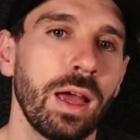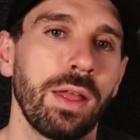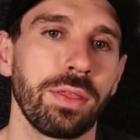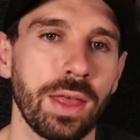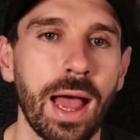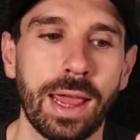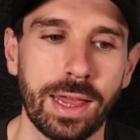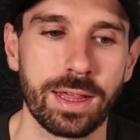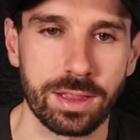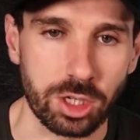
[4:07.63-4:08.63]
And that
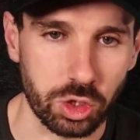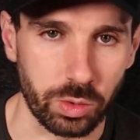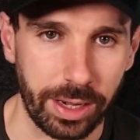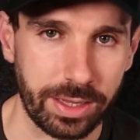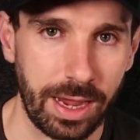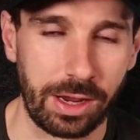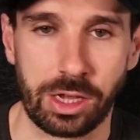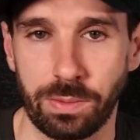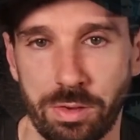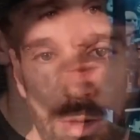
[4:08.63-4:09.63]
is the trick to how you
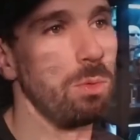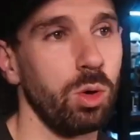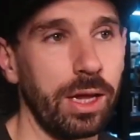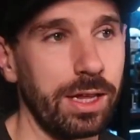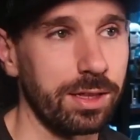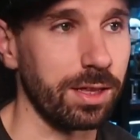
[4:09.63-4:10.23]
convert more leads